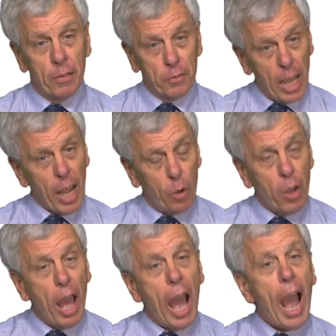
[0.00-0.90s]
Now,
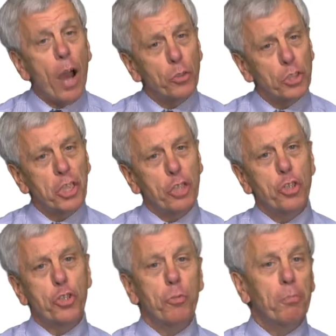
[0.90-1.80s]
how does the
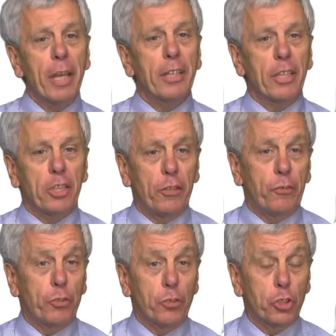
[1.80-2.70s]
Institute make that
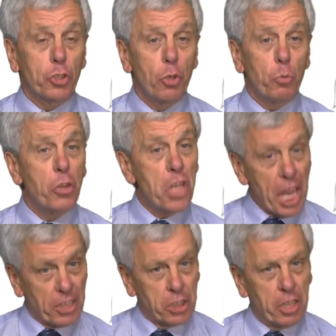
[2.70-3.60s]
difference? Well,
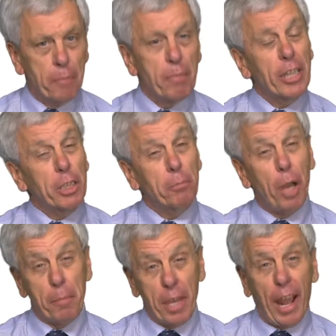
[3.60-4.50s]
yes, it makes it
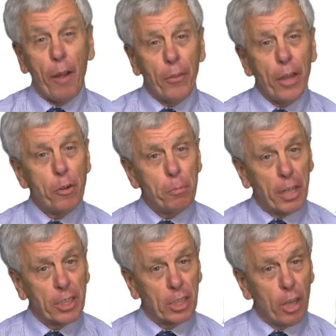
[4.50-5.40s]
by being out there in
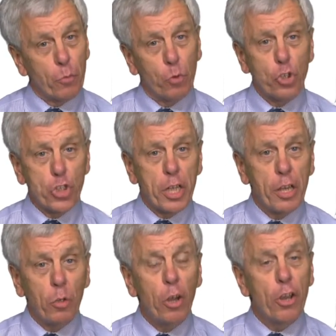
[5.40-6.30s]
places like
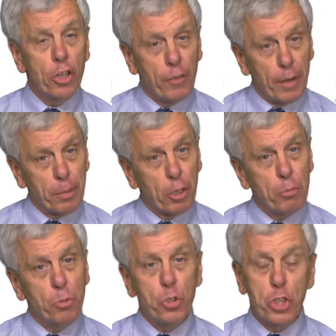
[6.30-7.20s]
Rochdale, developing
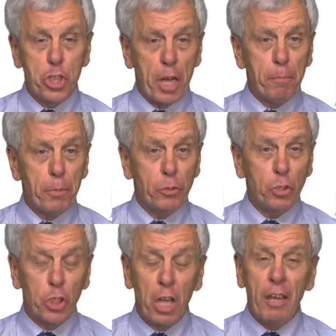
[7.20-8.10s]
community
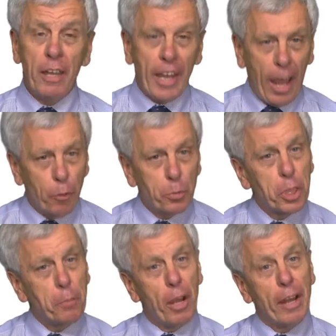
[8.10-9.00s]
champions. It
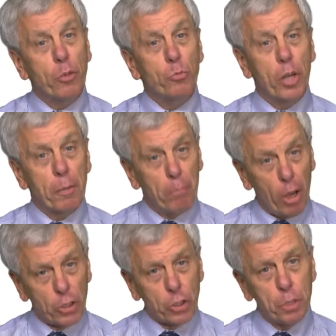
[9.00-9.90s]
helps it by running
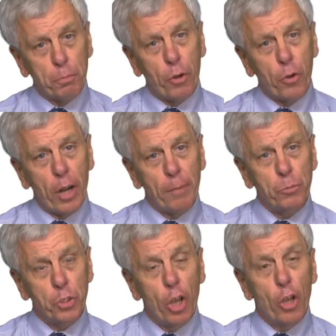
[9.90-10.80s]
master's
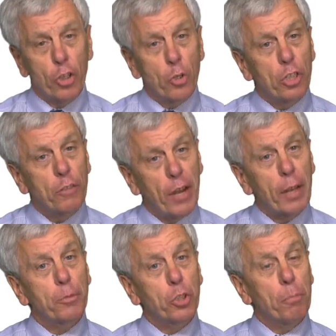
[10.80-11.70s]
programs, to
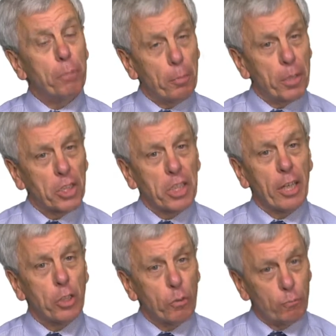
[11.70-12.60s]
develop sort of public
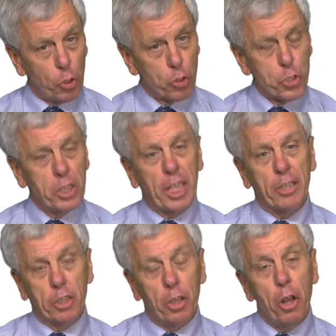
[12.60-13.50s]
sector and voluntary
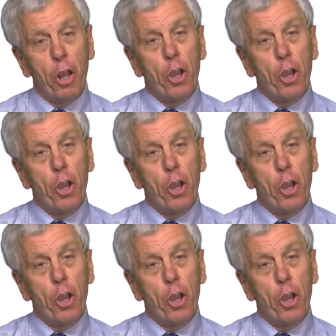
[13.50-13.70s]
sector,